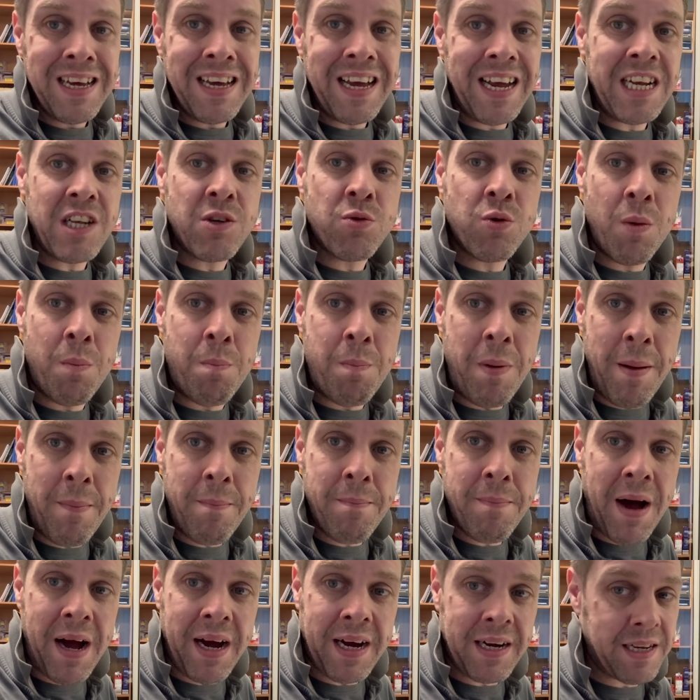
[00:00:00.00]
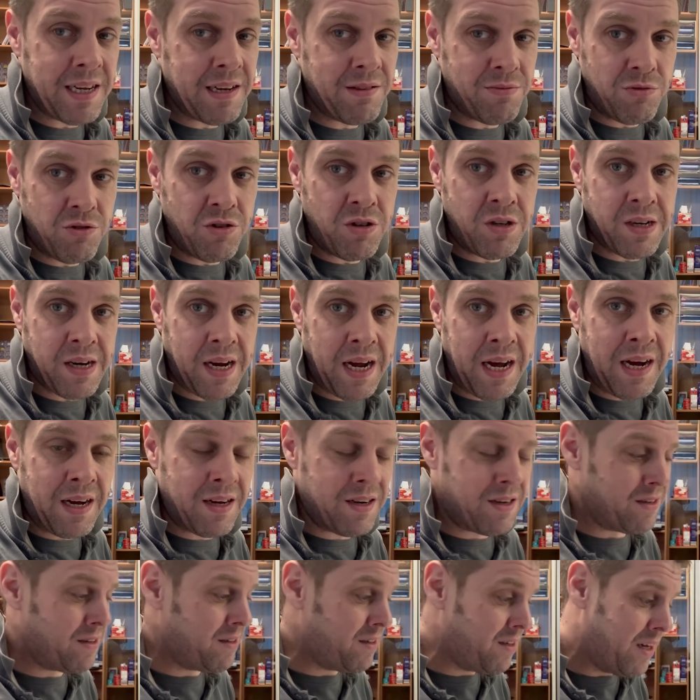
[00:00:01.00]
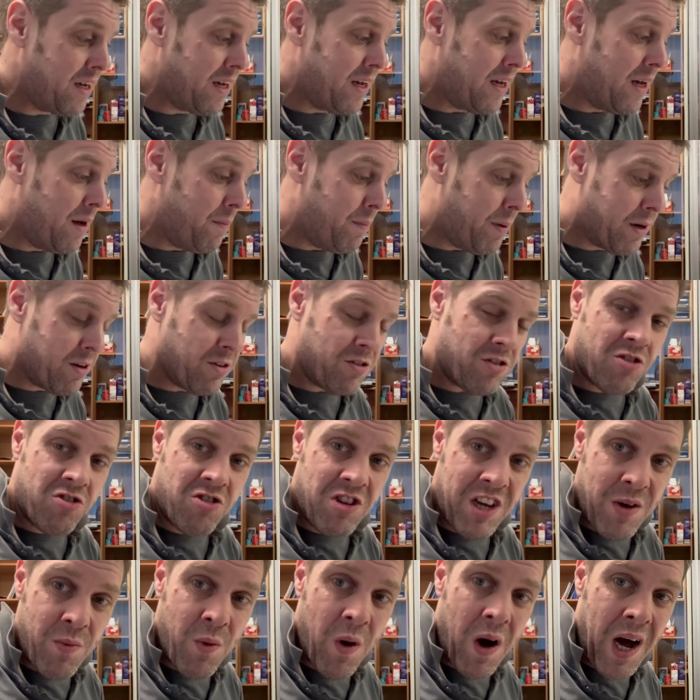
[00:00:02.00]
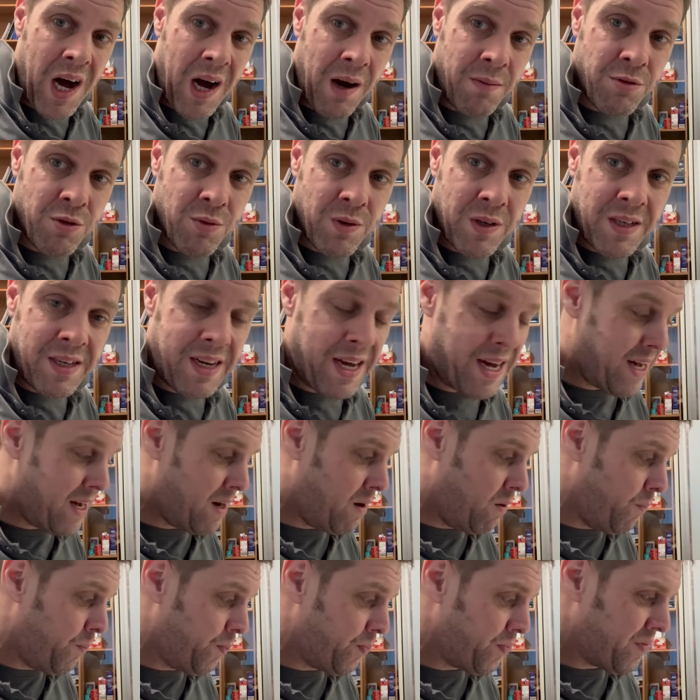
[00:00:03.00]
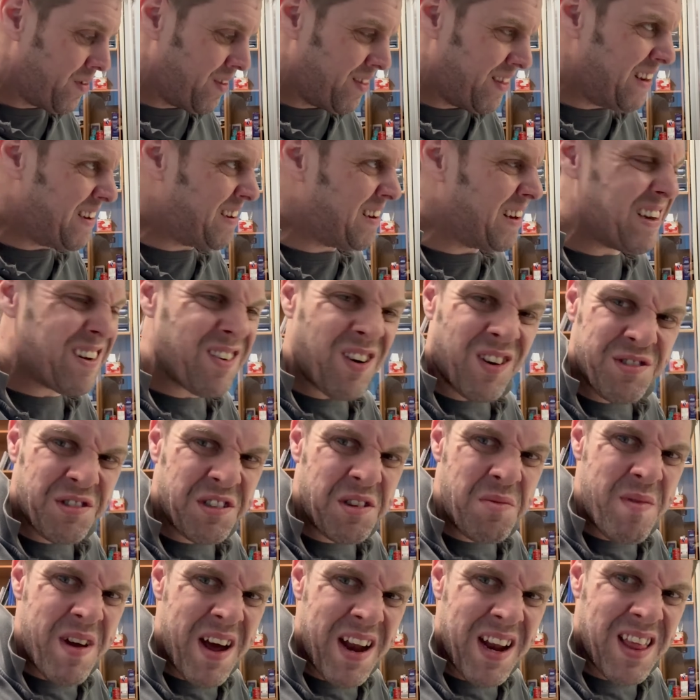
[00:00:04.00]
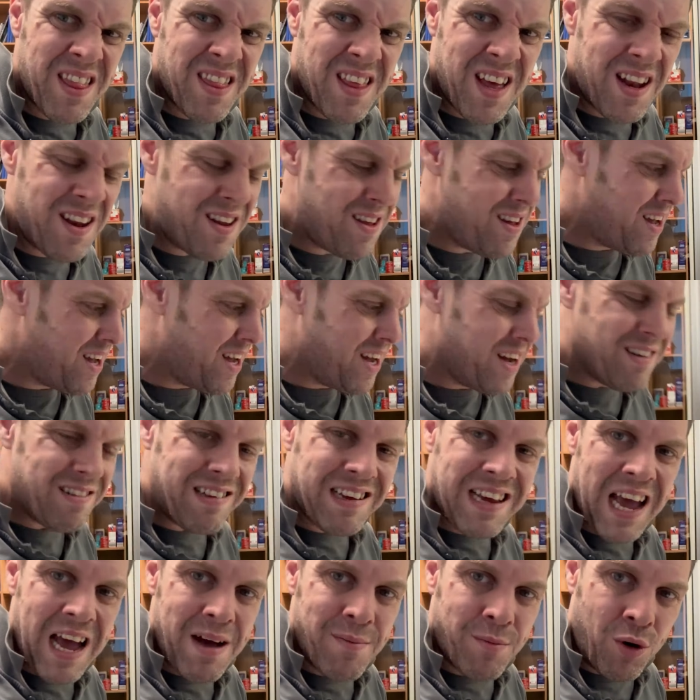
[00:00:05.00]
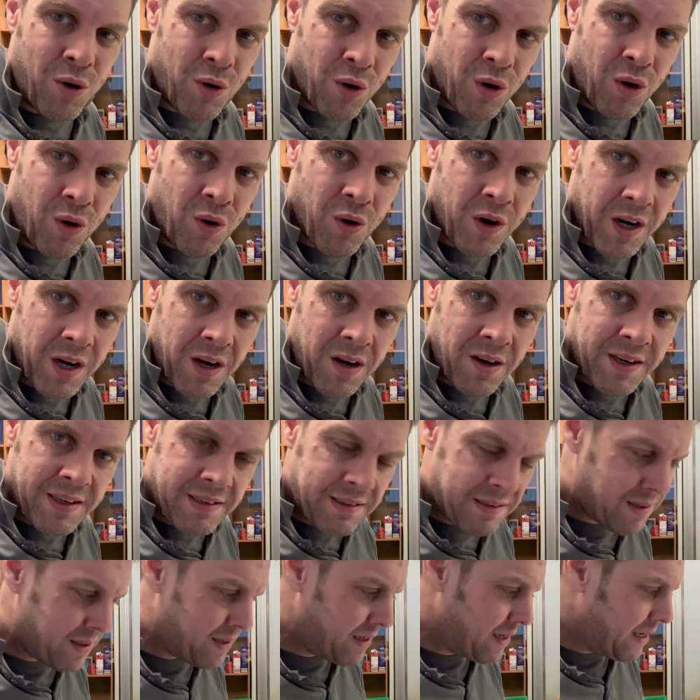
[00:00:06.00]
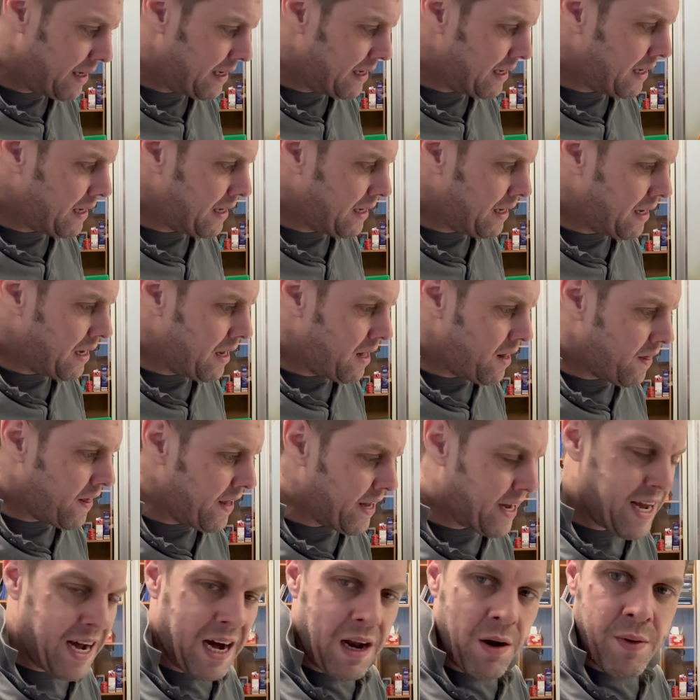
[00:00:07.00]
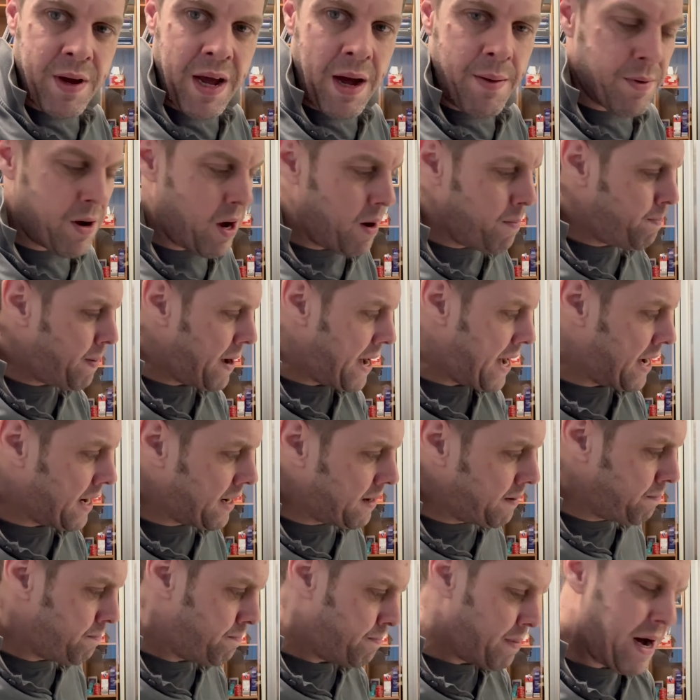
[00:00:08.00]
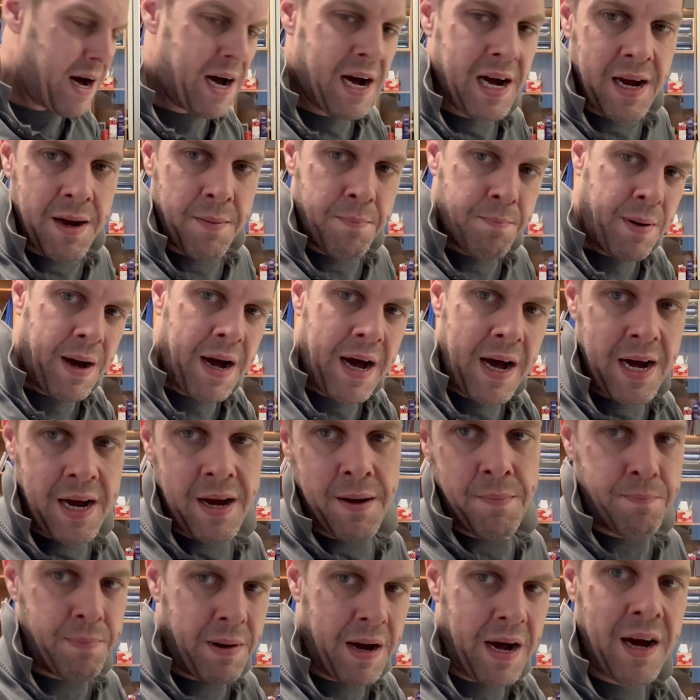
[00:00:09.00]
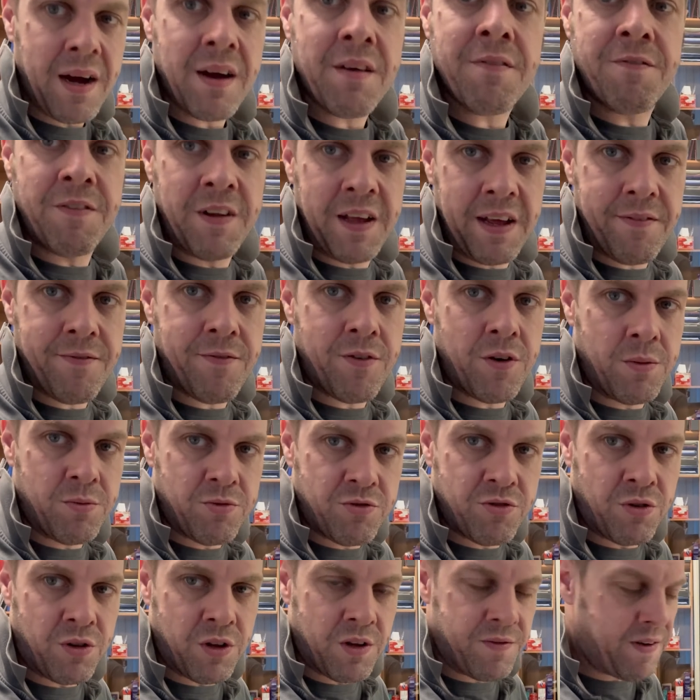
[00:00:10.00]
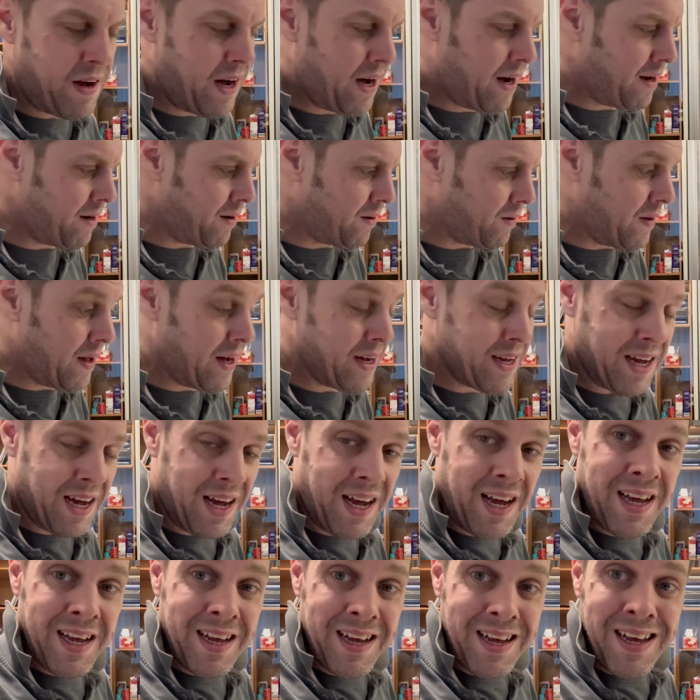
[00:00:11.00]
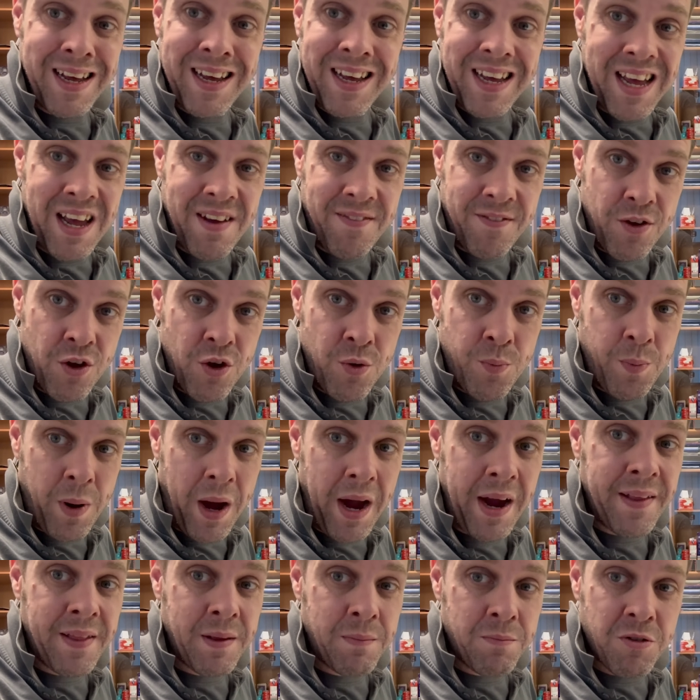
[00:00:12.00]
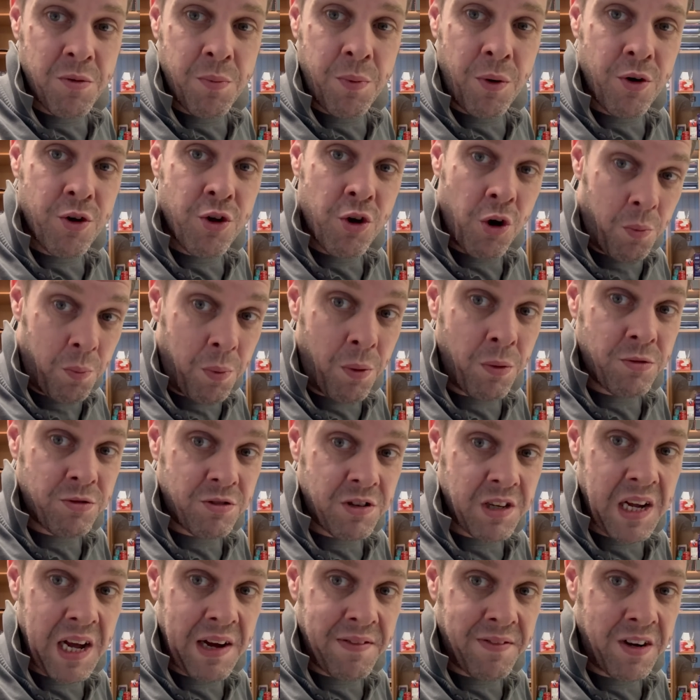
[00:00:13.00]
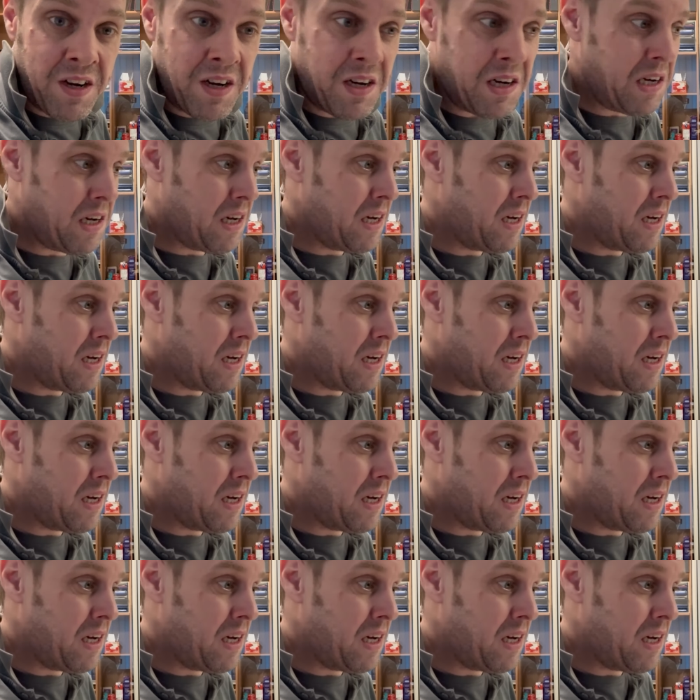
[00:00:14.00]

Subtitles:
into a bin bag and gives them to your accountant, because you see what I'm doing now? This ain't costing me anything to get them all organised. The accountant will get them, go bang, bang, bang, bang, flick through them, sort the VAT and all that, yeah? If you pay them to put your books together,